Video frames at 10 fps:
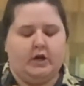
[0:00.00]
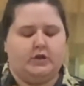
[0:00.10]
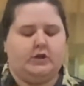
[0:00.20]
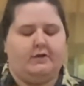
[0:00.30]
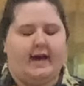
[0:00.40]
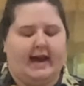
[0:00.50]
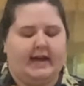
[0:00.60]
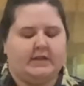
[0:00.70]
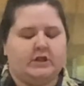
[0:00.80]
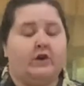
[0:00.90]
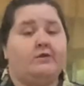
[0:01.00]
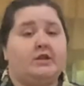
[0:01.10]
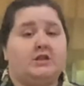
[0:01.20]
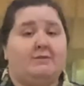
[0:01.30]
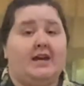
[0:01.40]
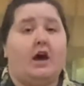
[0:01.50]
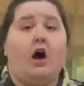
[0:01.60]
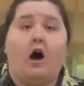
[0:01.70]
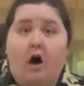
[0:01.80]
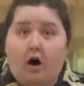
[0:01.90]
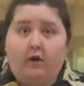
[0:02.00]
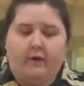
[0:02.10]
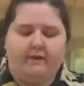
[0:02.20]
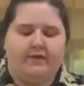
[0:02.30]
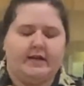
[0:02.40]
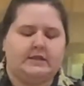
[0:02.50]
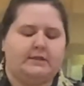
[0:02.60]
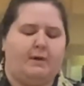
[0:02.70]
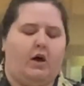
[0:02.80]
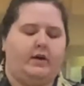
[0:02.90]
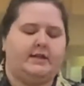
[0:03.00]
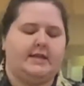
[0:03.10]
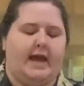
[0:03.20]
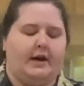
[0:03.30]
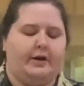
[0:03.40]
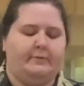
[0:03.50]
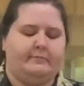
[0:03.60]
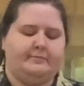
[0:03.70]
So that is going to be all of this small container.